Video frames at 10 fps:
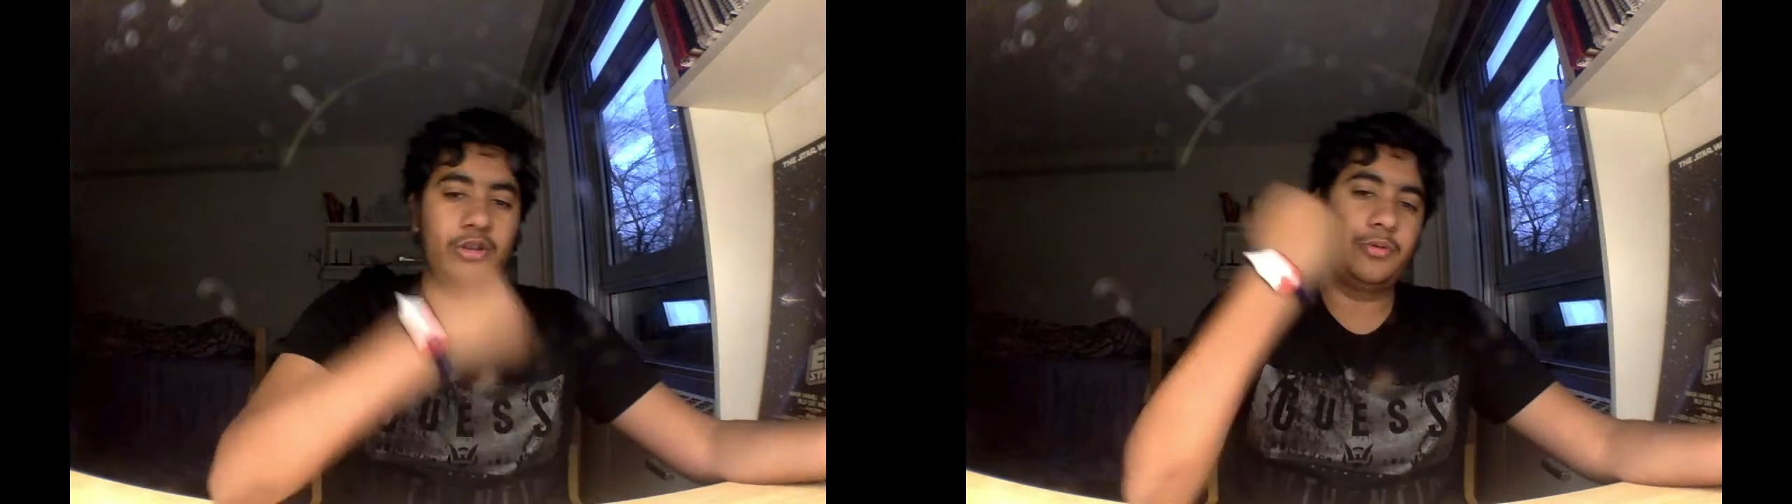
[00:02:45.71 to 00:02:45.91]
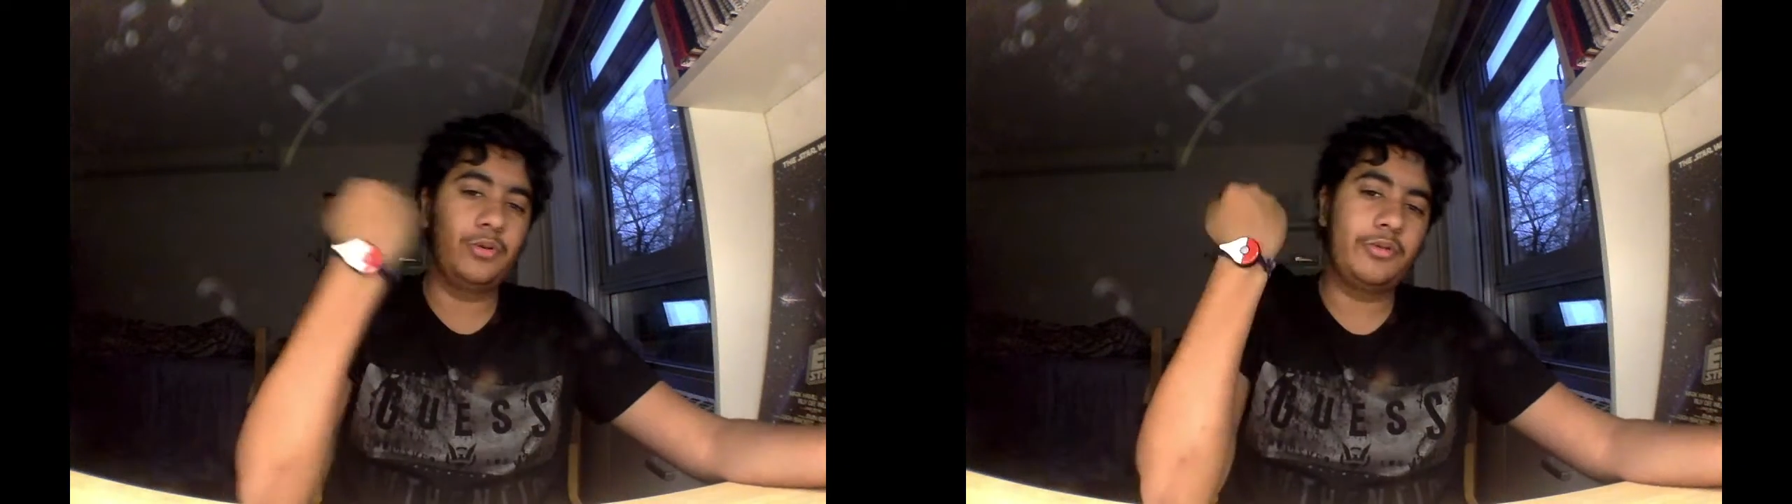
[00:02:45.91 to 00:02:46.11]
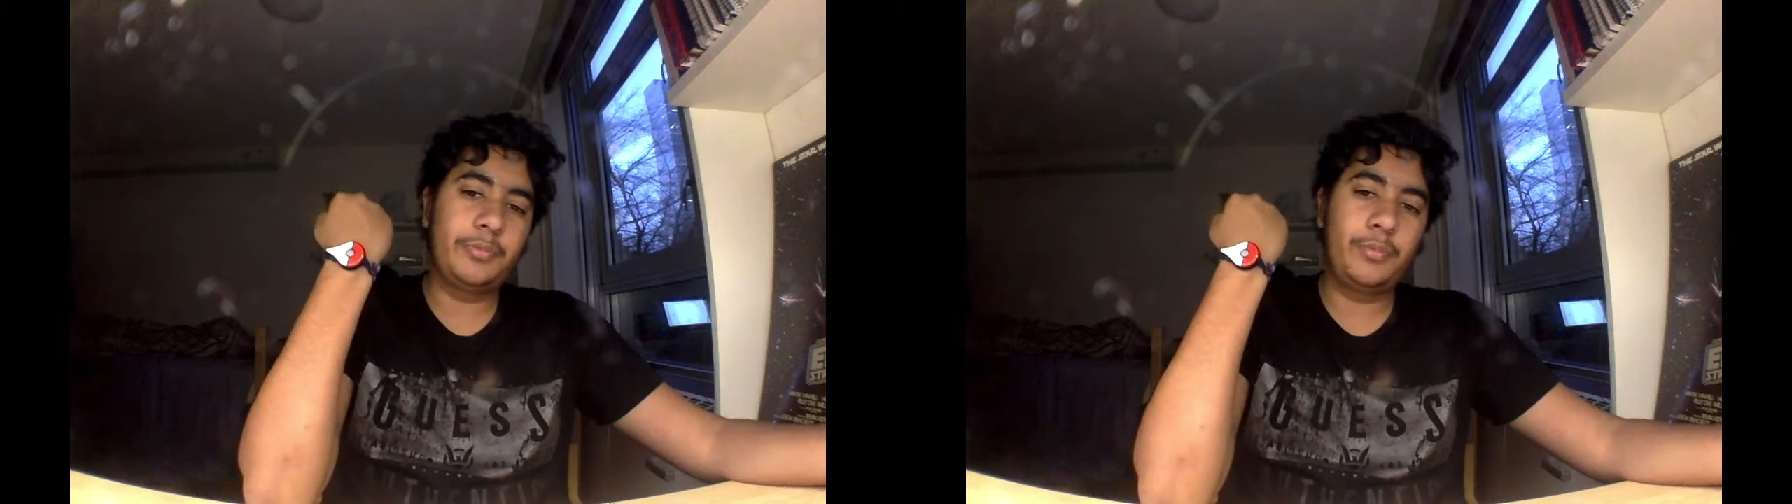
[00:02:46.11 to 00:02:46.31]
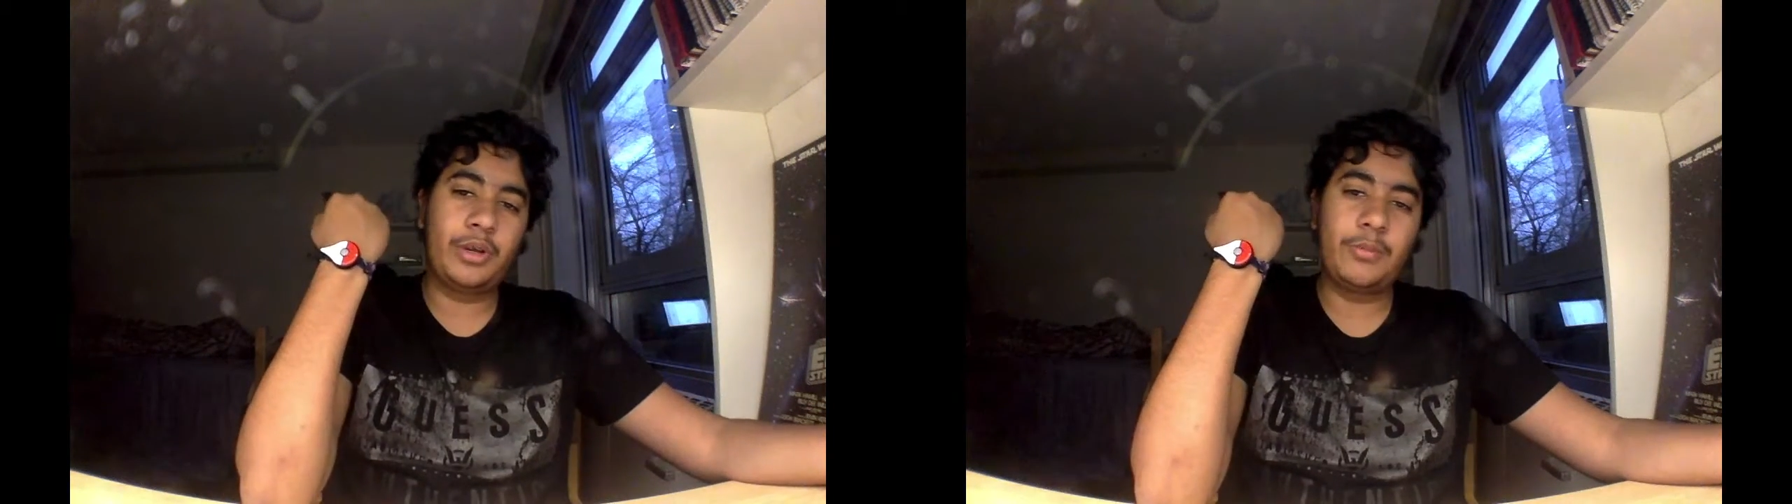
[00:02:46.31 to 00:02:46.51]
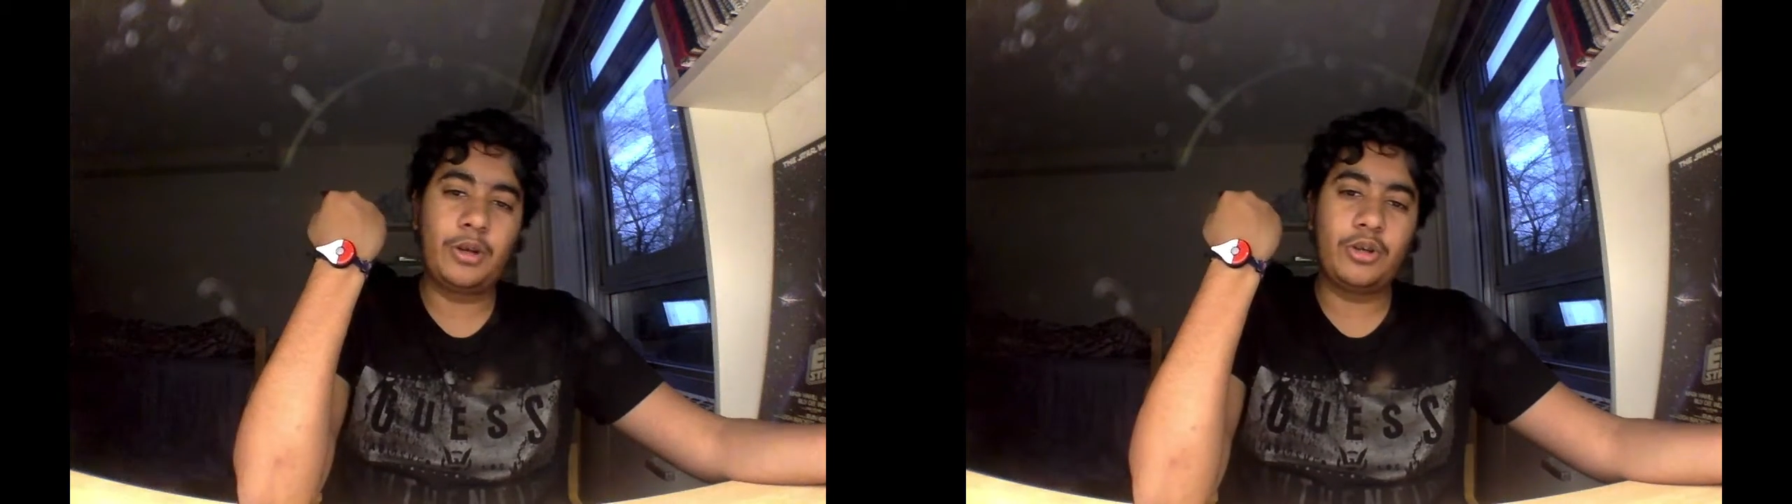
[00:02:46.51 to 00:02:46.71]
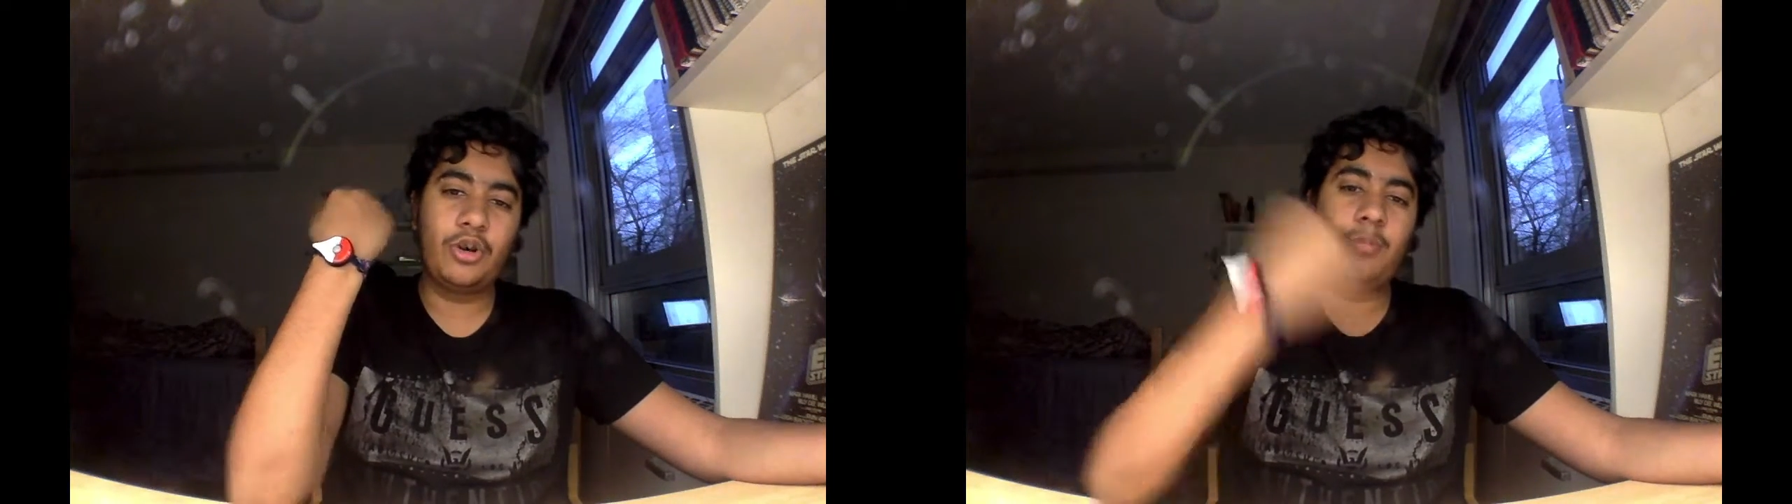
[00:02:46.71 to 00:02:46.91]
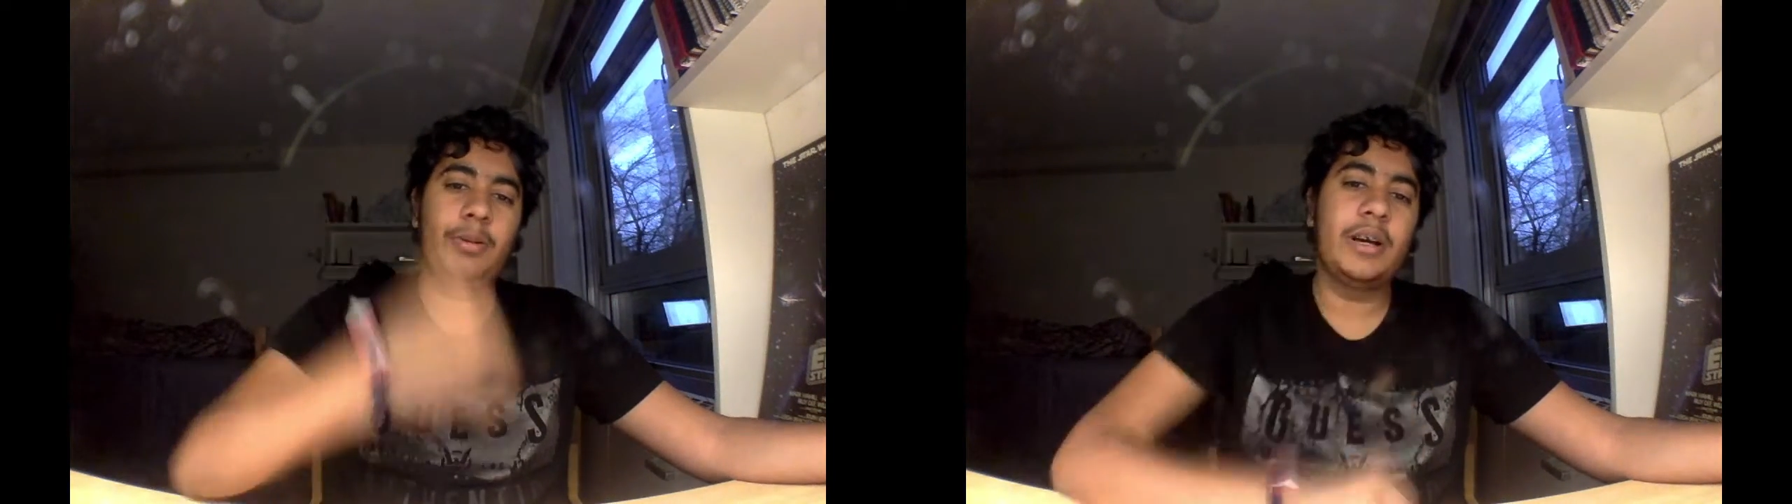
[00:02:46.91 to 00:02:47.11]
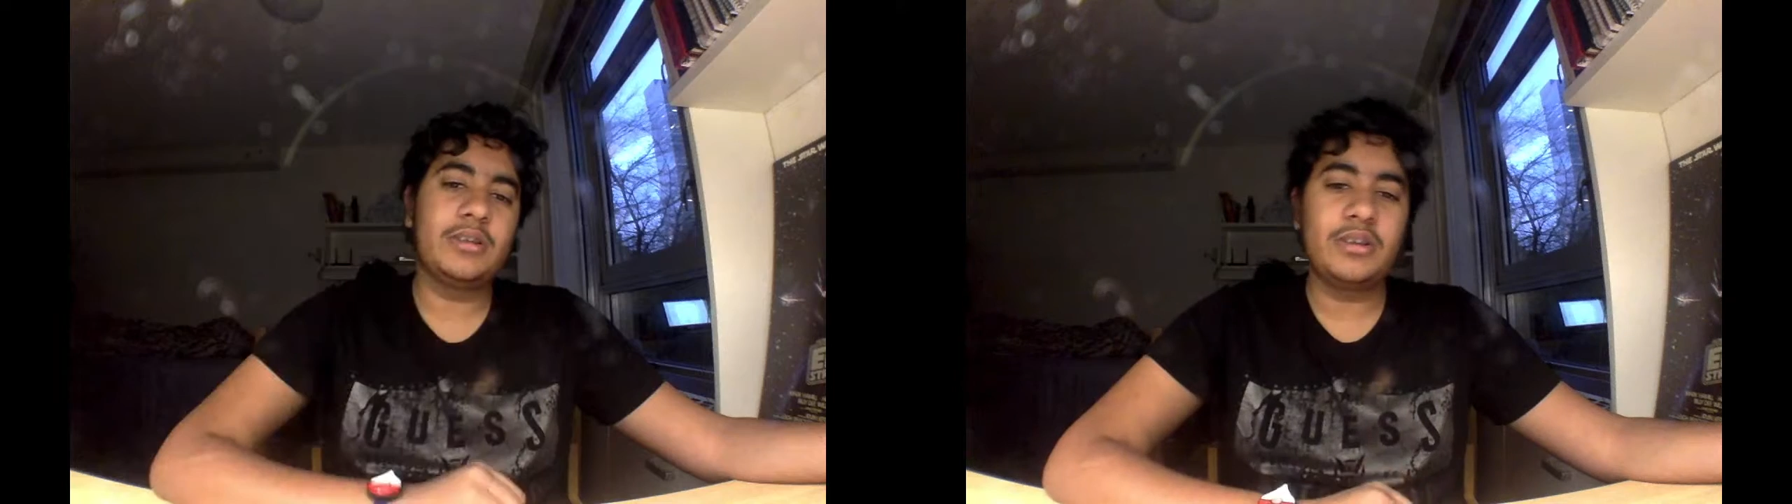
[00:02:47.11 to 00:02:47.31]
review of the Pokemon Go
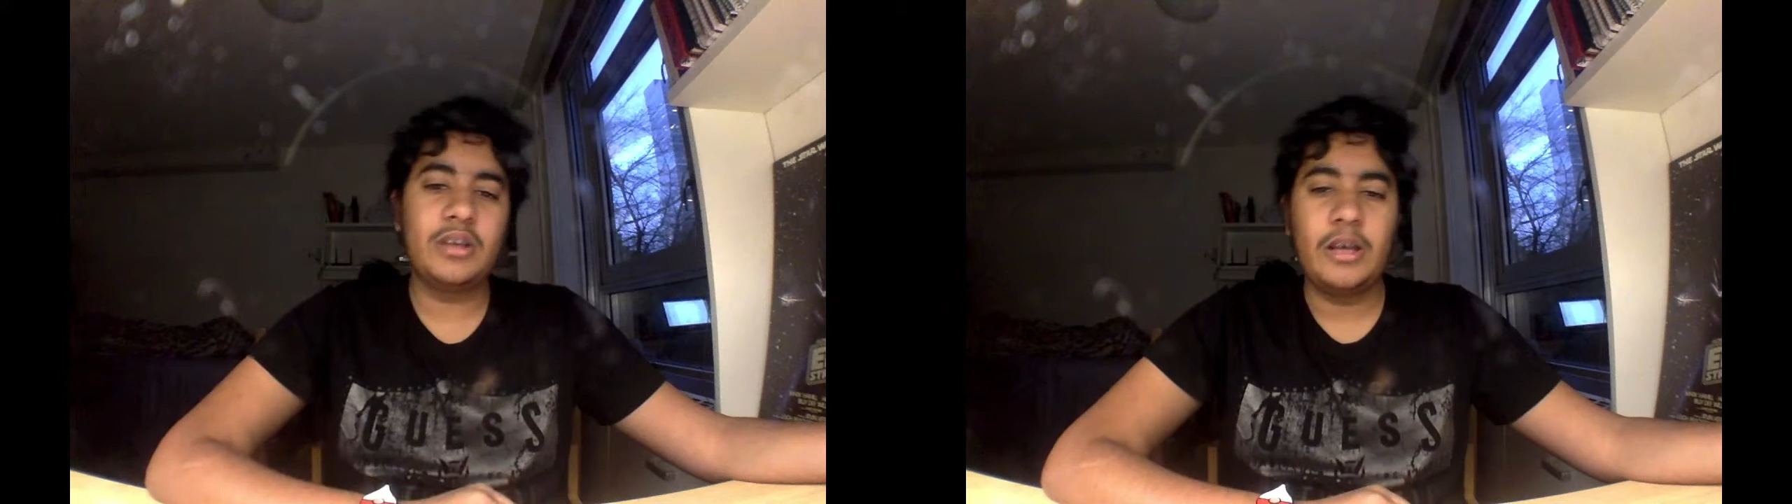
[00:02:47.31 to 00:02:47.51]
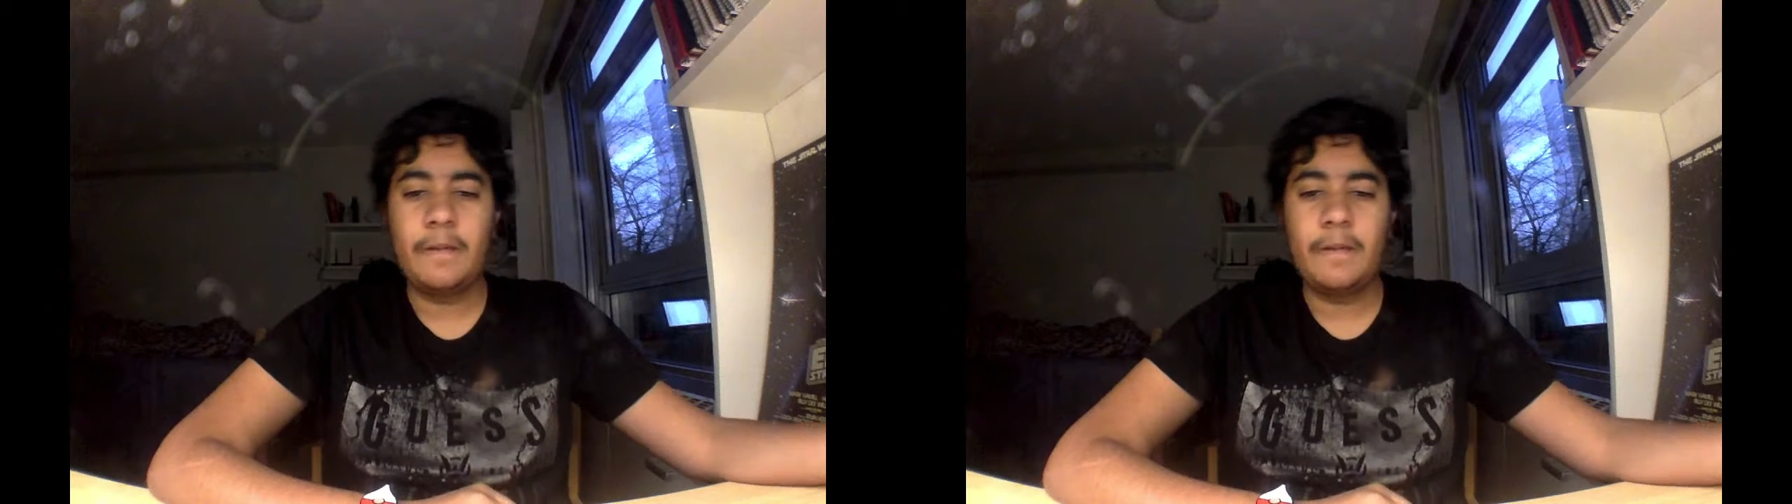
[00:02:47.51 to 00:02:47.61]
Plus.